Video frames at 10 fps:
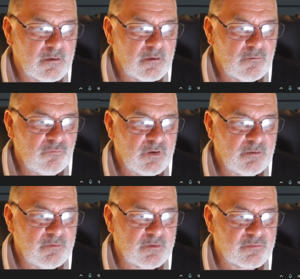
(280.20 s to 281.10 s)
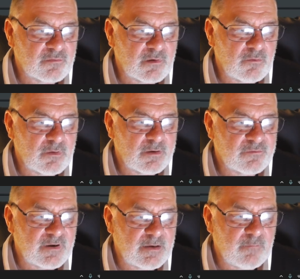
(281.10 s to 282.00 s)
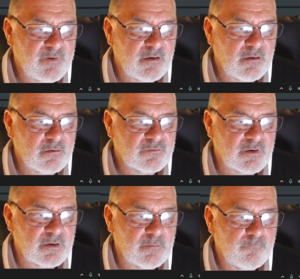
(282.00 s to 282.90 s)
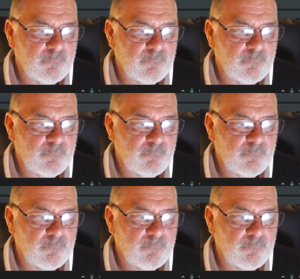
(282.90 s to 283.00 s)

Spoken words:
Really, really slowly, tiny bit at a time.